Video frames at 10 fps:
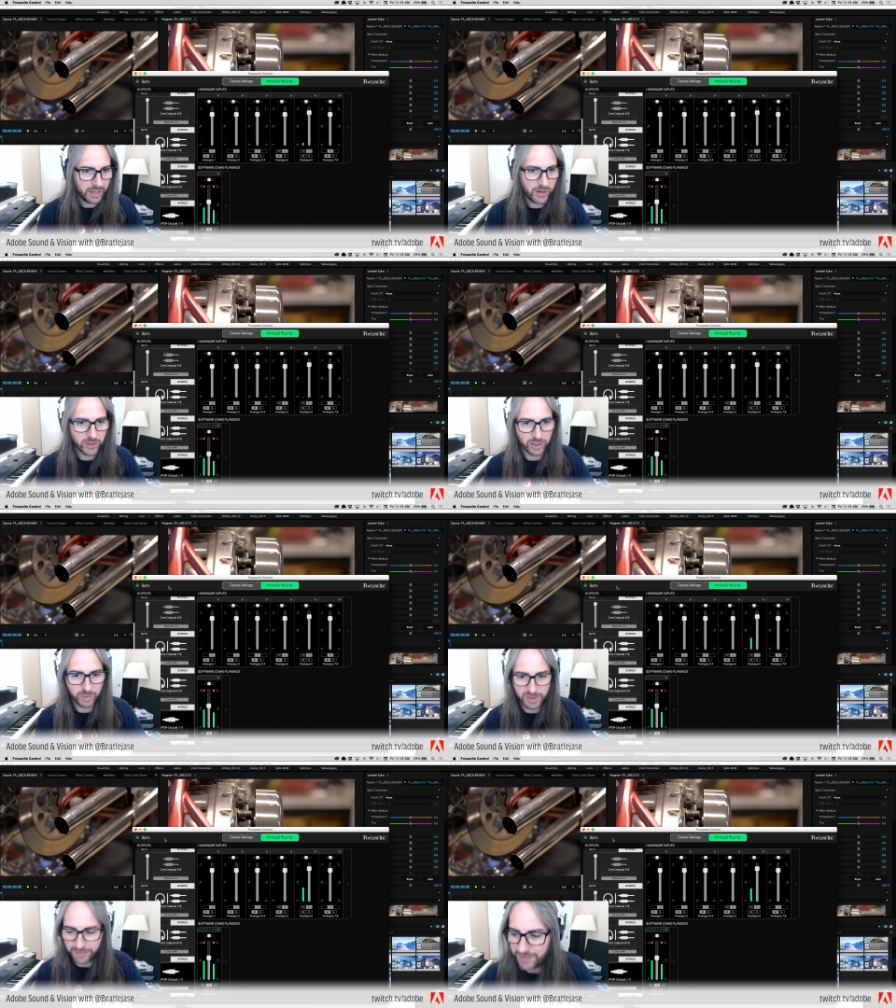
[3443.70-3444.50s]
Hearing a little
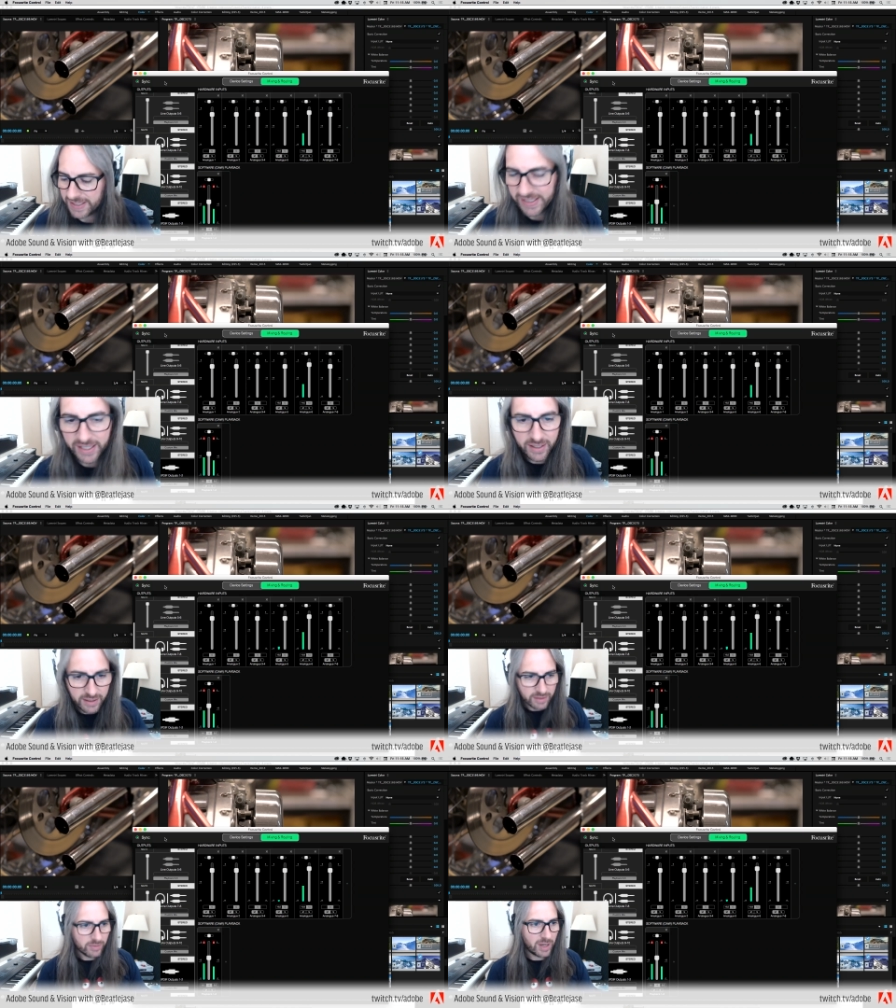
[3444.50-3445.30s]
bit of Fuzzy
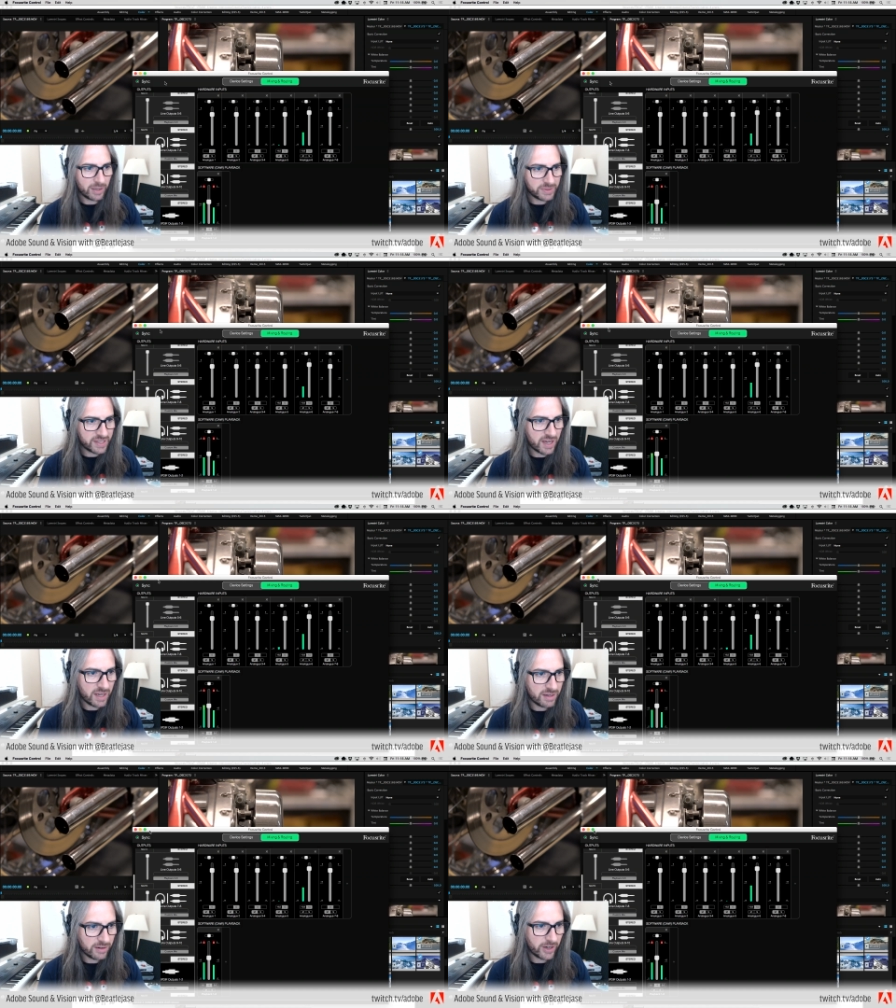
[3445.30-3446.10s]
while I was
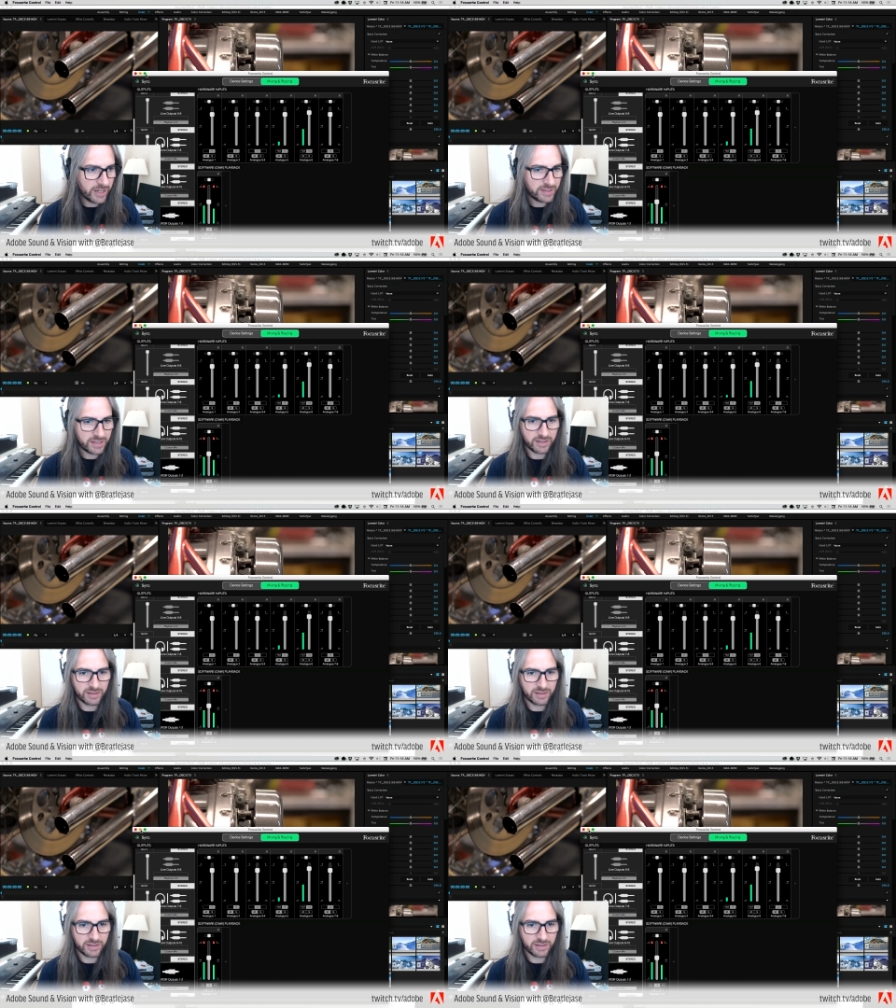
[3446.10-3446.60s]
gone. All right.